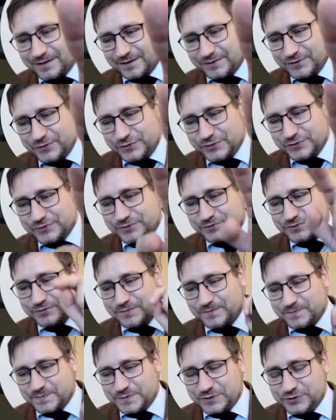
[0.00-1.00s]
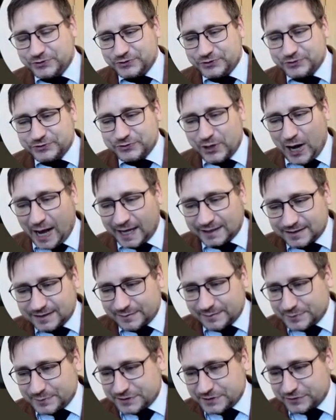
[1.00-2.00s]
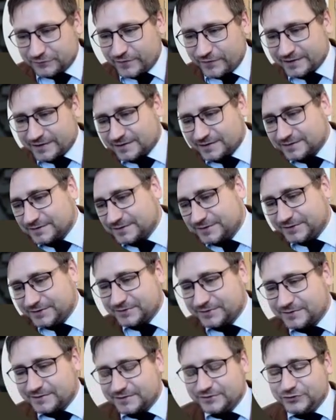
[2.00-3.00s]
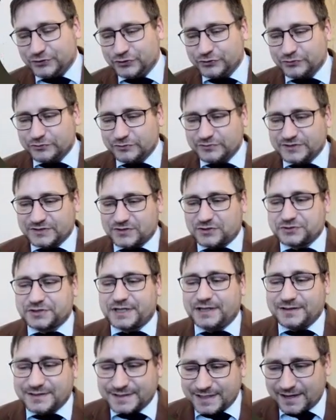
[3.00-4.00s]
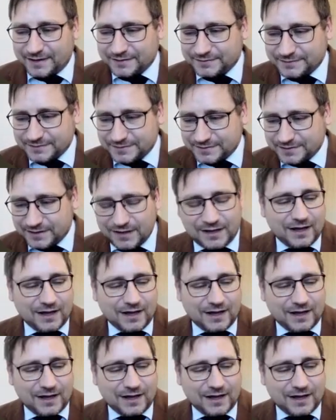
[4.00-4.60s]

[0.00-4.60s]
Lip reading: You, new adepts of IR theory, new social scientists,